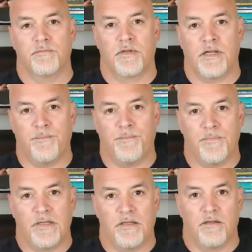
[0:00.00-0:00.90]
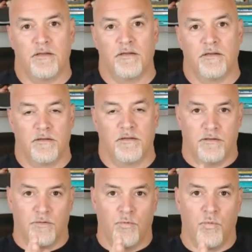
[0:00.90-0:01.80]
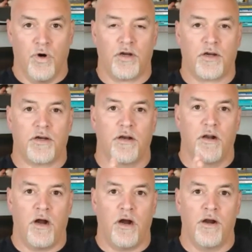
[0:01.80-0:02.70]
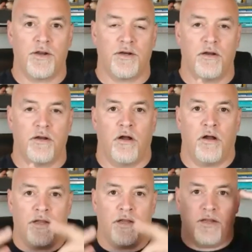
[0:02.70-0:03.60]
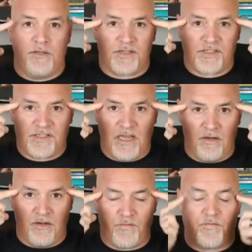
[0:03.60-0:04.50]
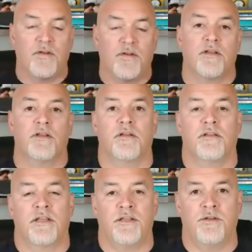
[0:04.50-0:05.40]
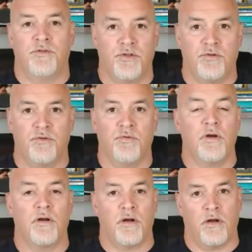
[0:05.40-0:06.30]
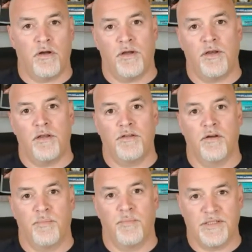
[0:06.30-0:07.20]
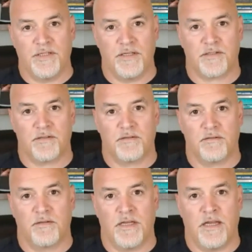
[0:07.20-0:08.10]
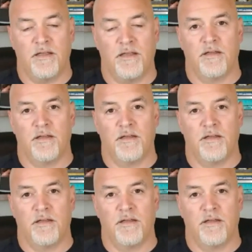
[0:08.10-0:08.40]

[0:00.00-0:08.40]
Okay. Work harder on yourself than you do on your business. Okay.